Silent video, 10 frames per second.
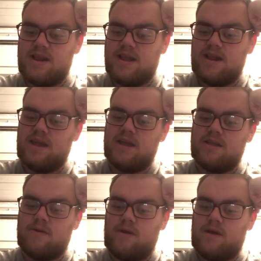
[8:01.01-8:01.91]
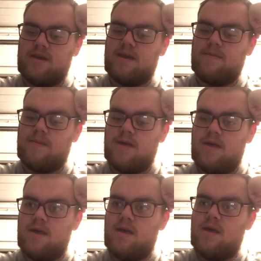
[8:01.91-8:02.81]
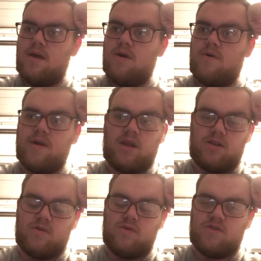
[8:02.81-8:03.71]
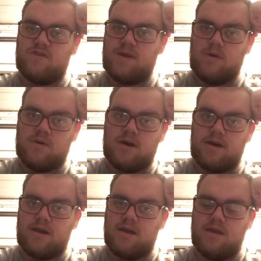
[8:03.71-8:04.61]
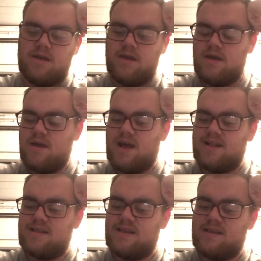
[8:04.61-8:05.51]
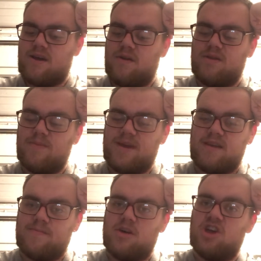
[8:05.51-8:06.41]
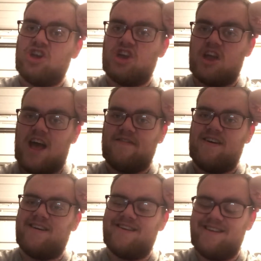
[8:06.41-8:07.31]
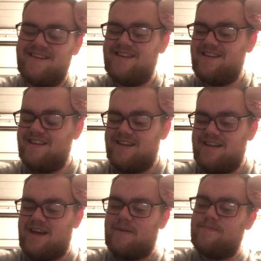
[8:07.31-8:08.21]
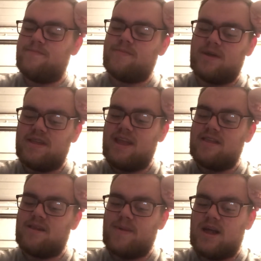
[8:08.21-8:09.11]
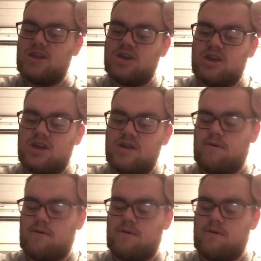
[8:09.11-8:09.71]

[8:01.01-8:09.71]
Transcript: clearly don't like him. Or it could all just be a work and he's going on the biggest push ever. But at the end of the match,